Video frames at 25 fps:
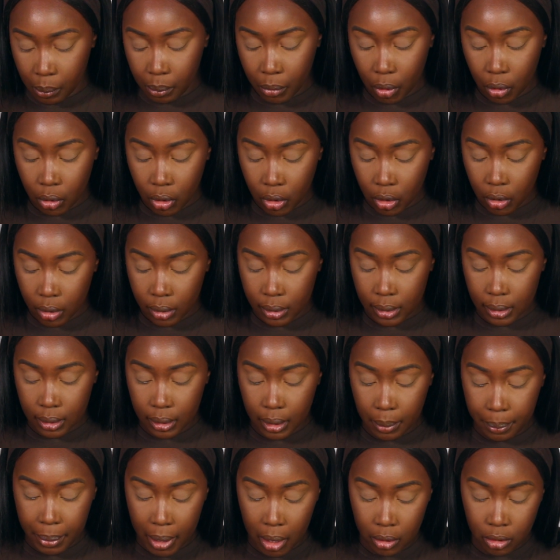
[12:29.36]
I'm going to use
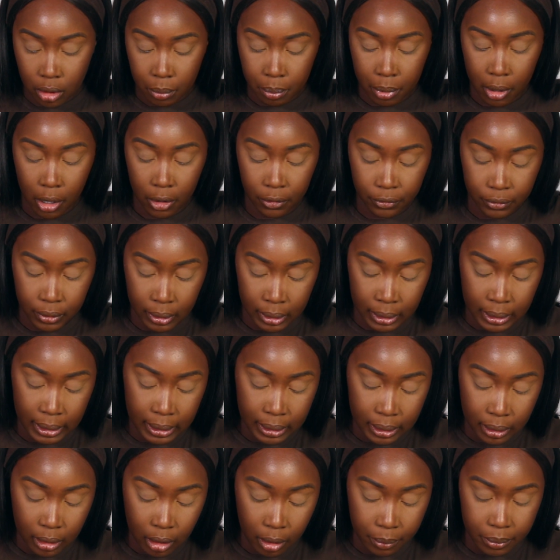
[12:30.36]
the powder puff to
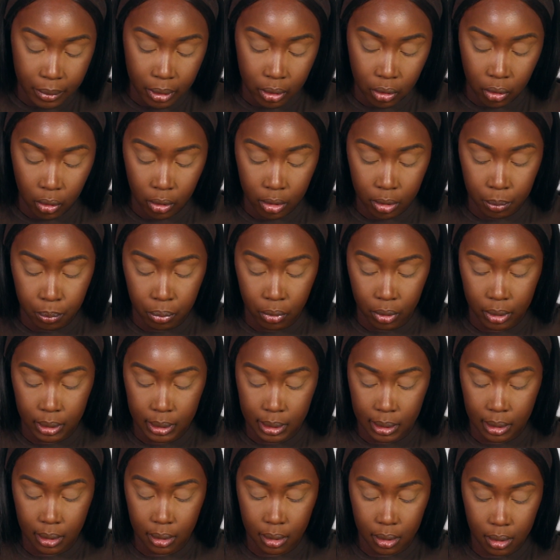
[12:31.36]
neaten up the nose
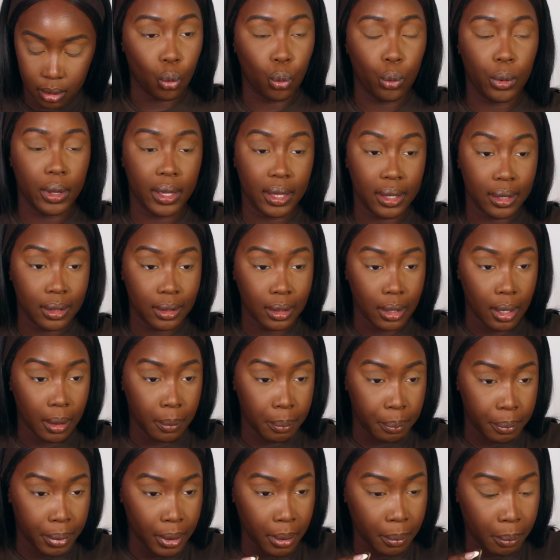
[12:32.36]
bronzer with a
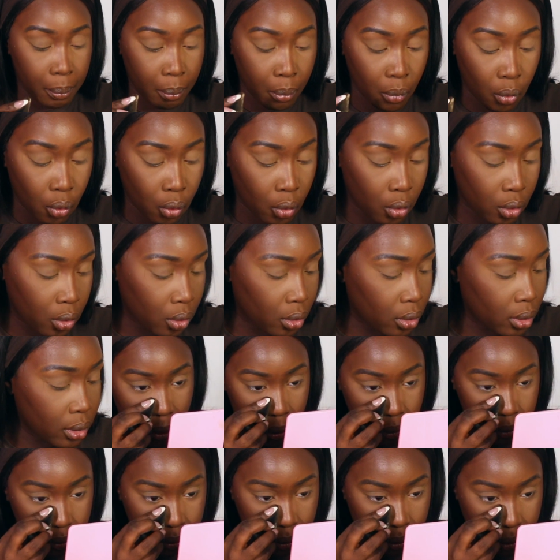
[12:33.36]
bit more
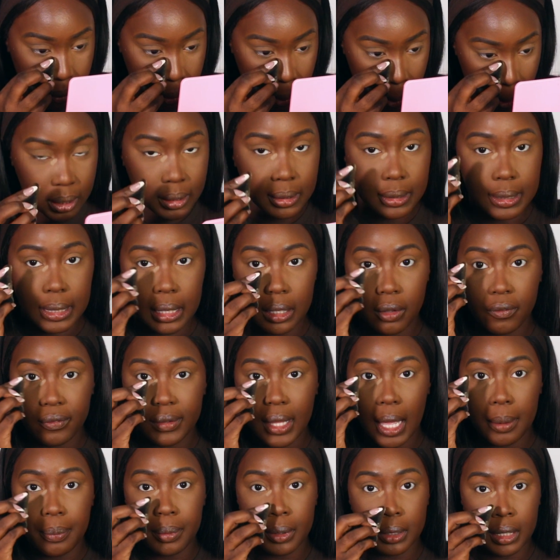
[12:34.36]
powder. Instead of
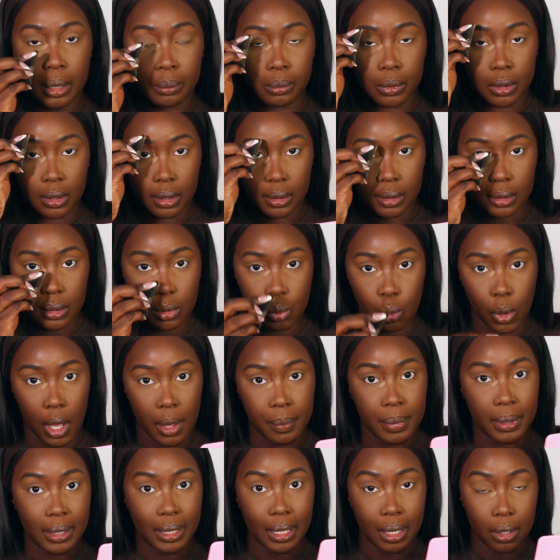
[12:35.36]
tapping, I'm going to
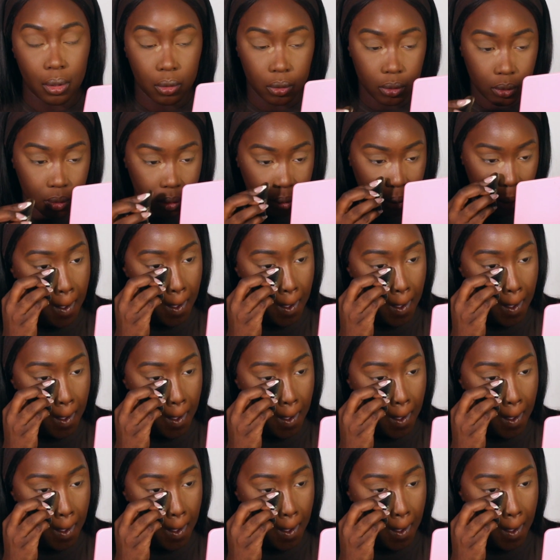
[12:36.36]
swipe it down.